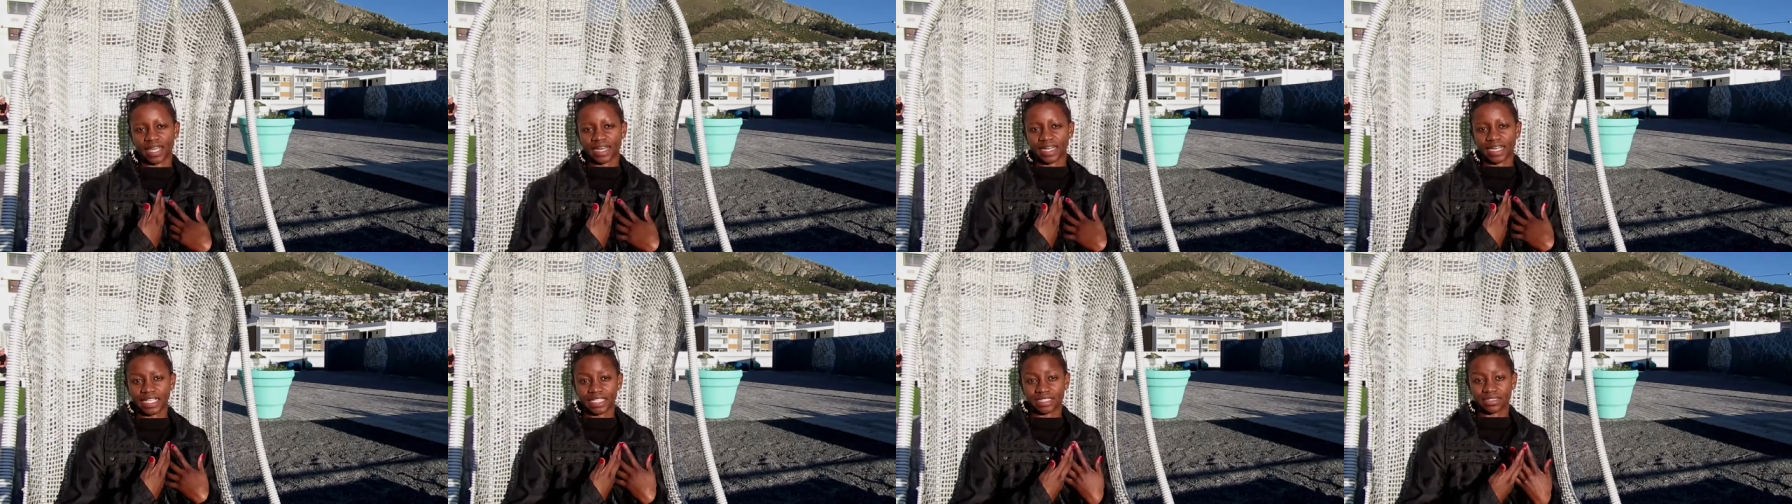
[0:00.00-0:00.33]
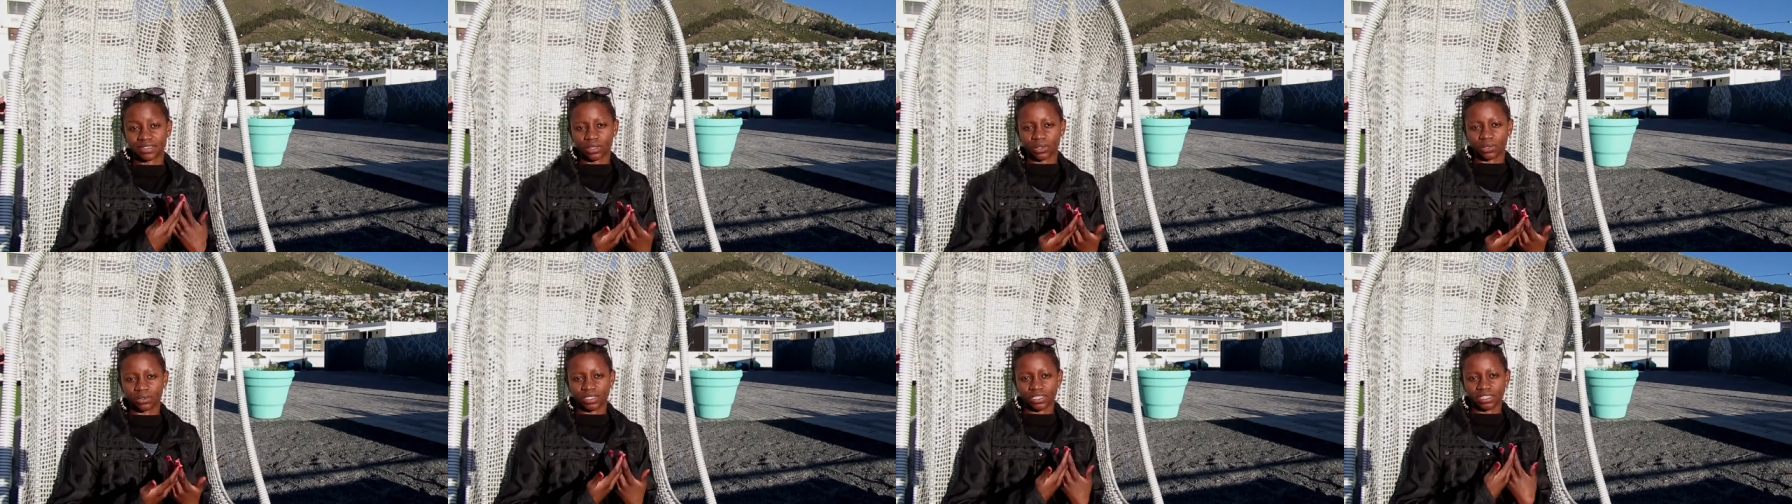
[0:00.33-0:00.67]
they need
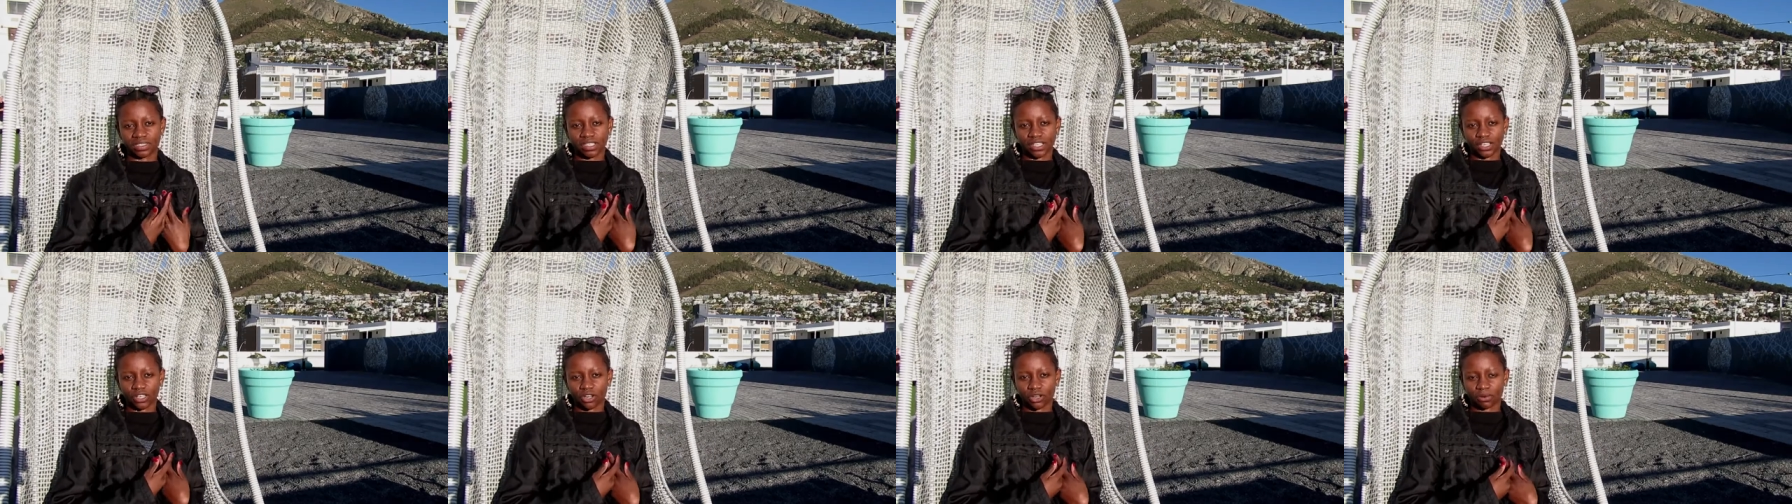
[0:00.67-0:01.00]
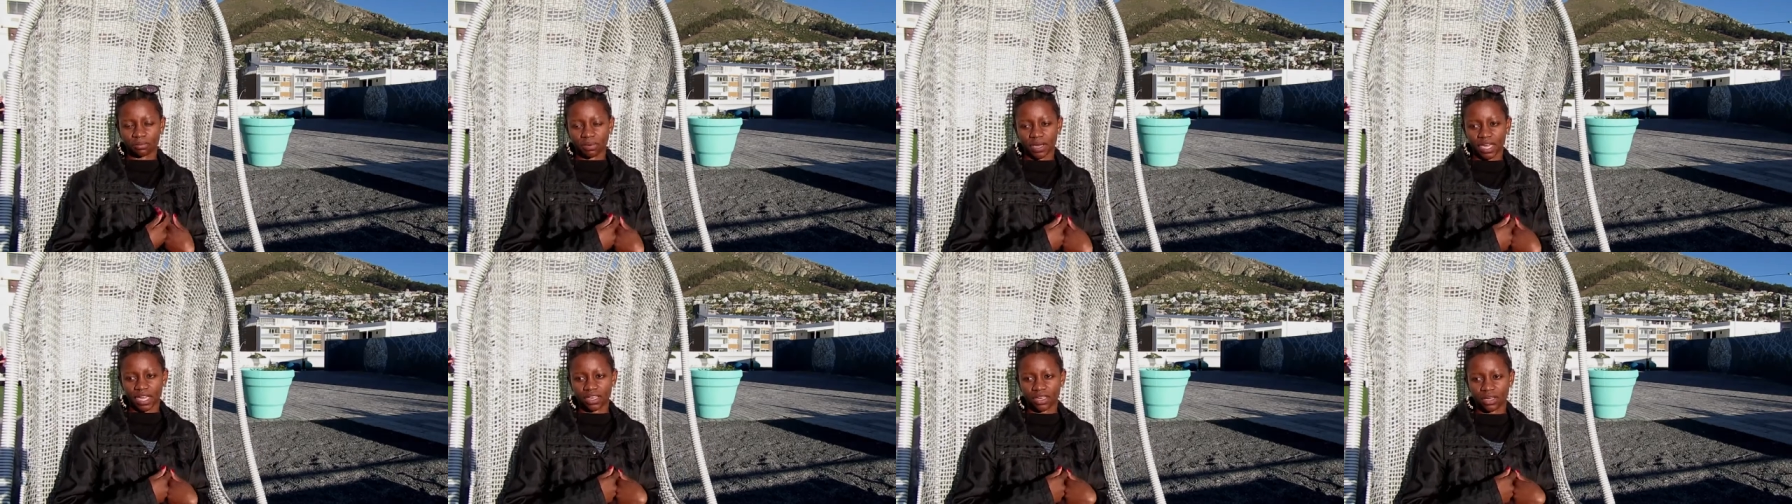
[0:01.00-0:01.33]
to only take
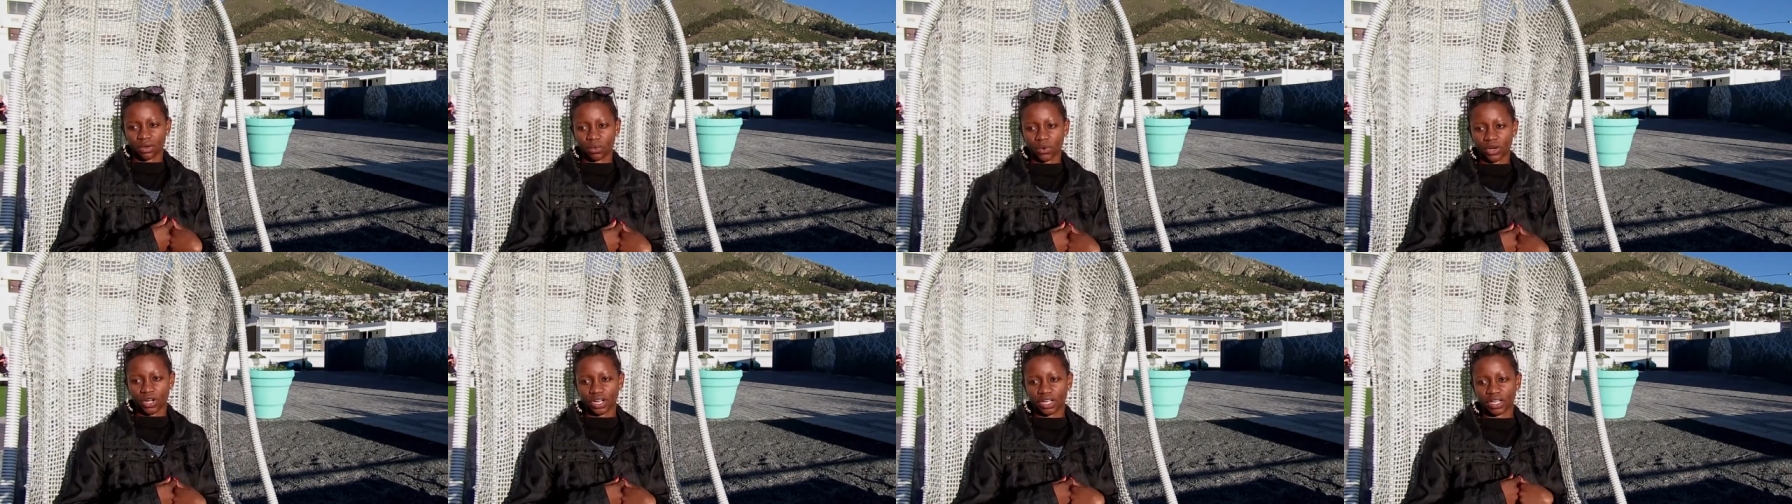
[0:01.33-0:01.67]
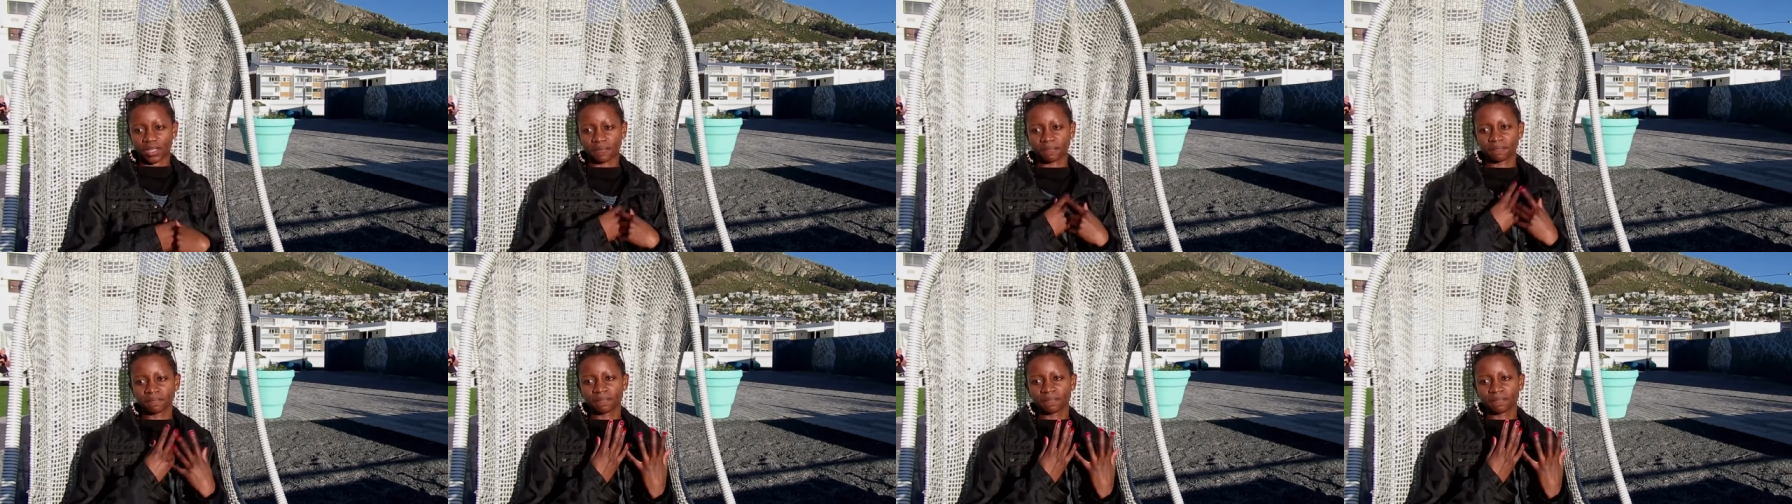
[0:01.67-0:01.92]
on paying work,